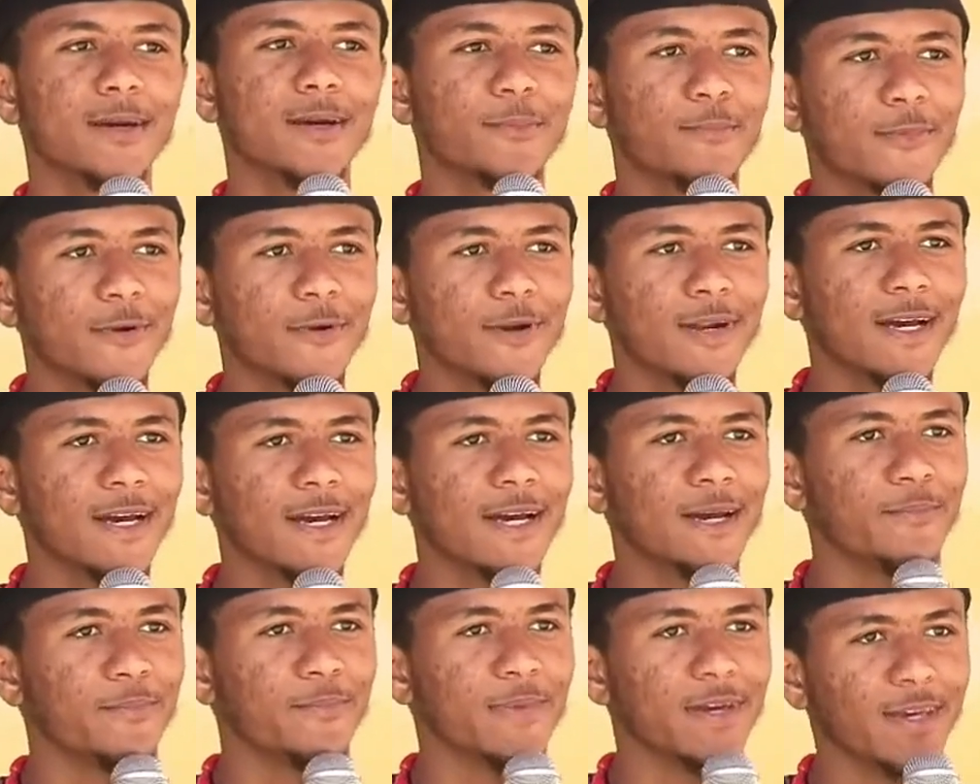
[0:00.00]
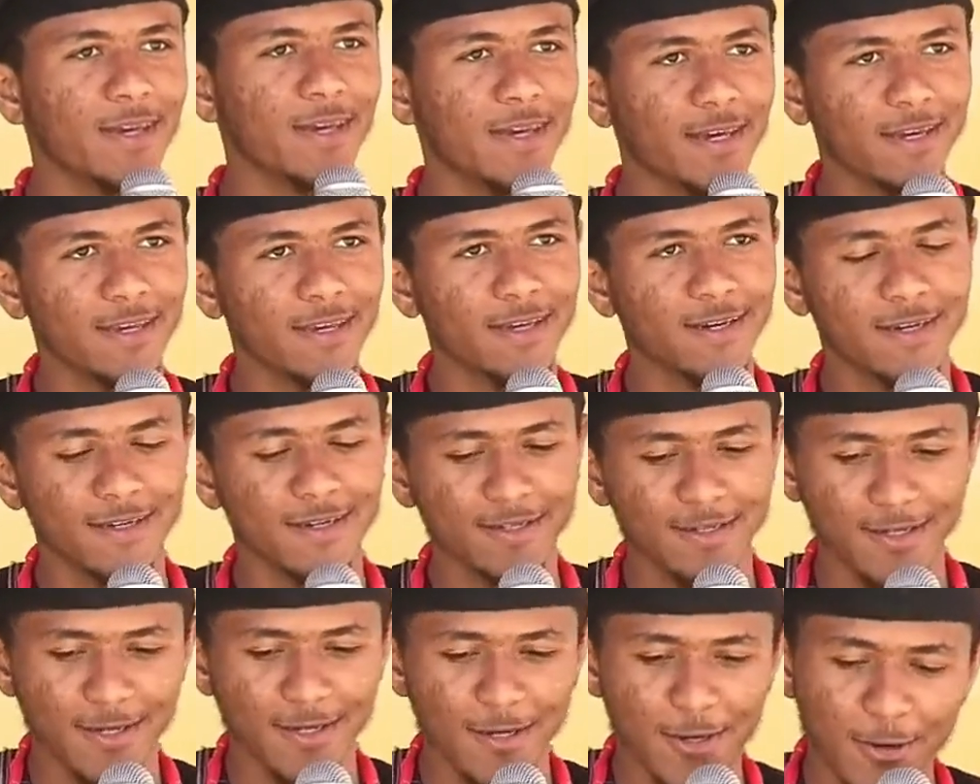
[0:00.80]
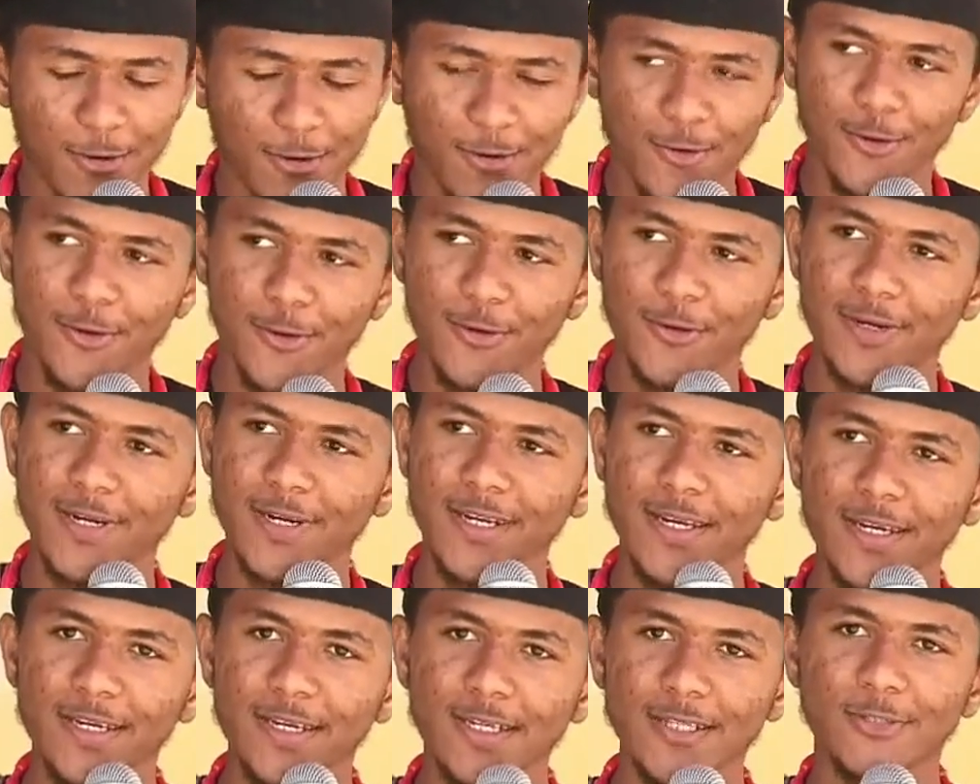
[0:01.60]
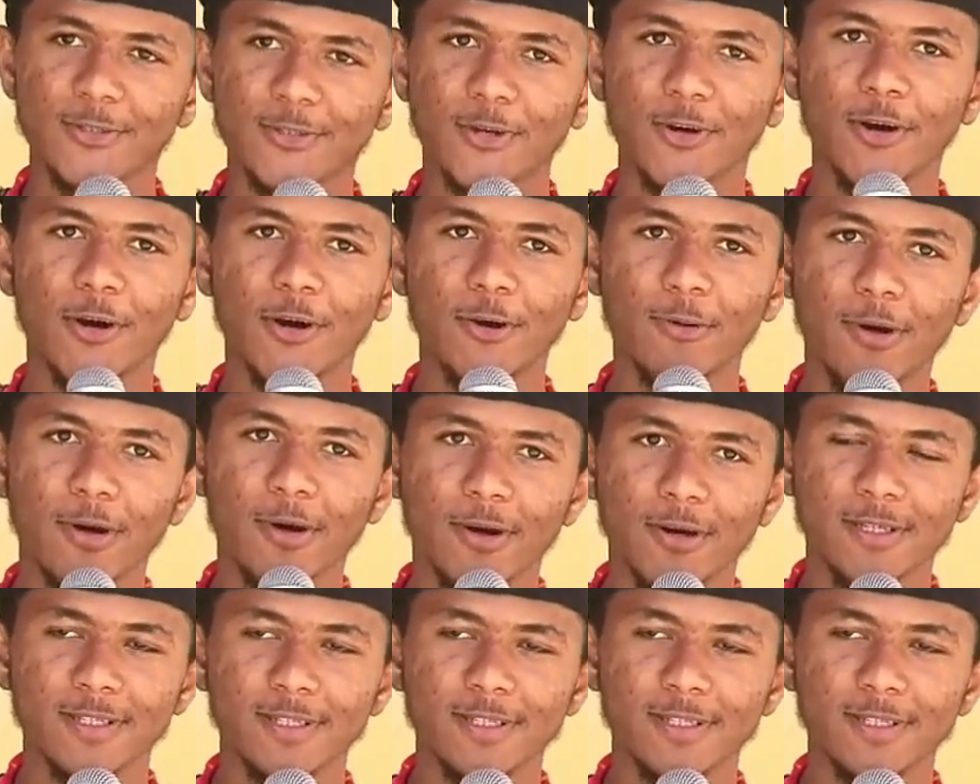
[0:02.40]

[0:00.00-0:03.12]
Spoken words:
mule mi enya koni towo